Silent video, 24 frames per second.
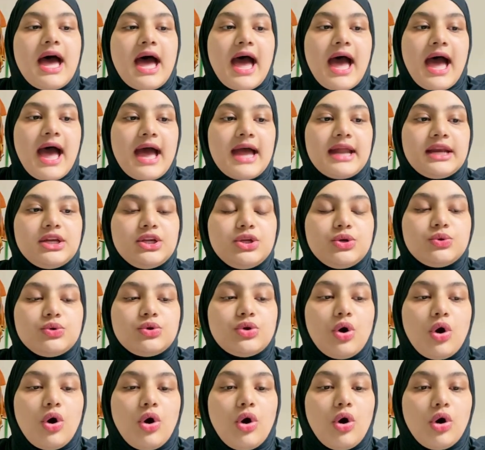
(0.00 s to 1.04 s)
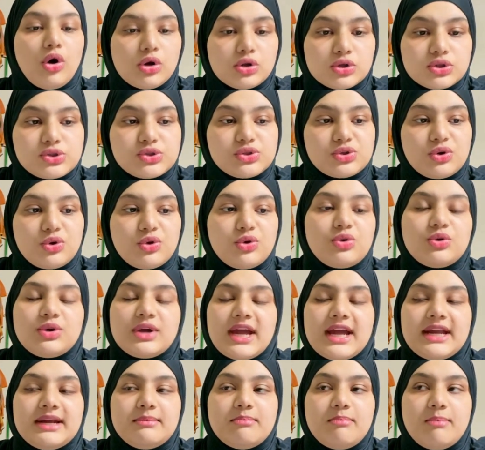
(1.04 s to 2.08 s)
and you'd also
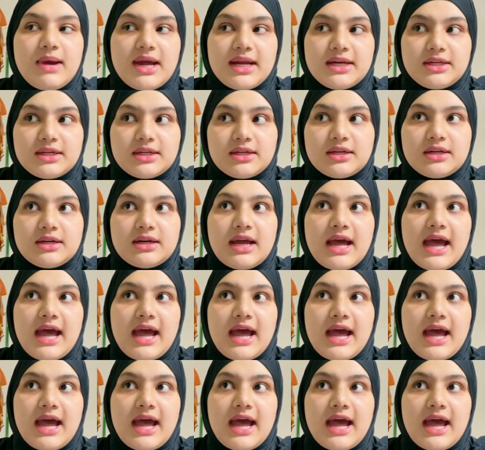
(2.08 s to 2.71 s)
get better